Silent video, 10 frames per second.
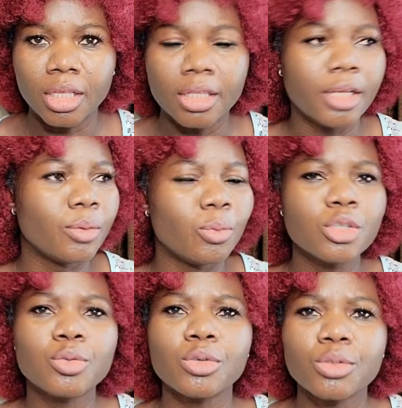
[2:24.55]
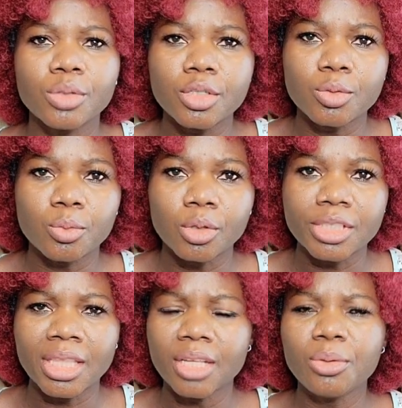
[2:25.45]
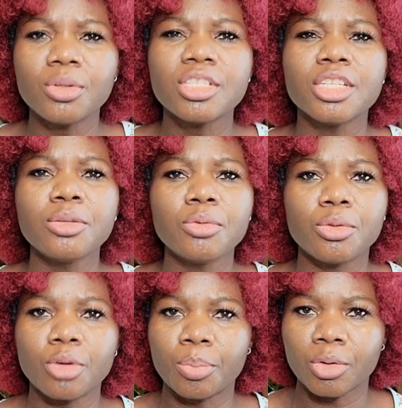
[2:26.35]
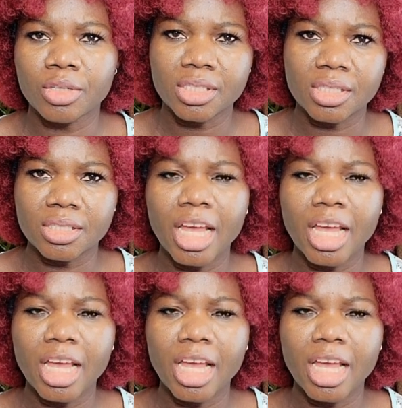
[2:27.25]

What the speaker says: Then watch what you need to watch, and then you continue with your process.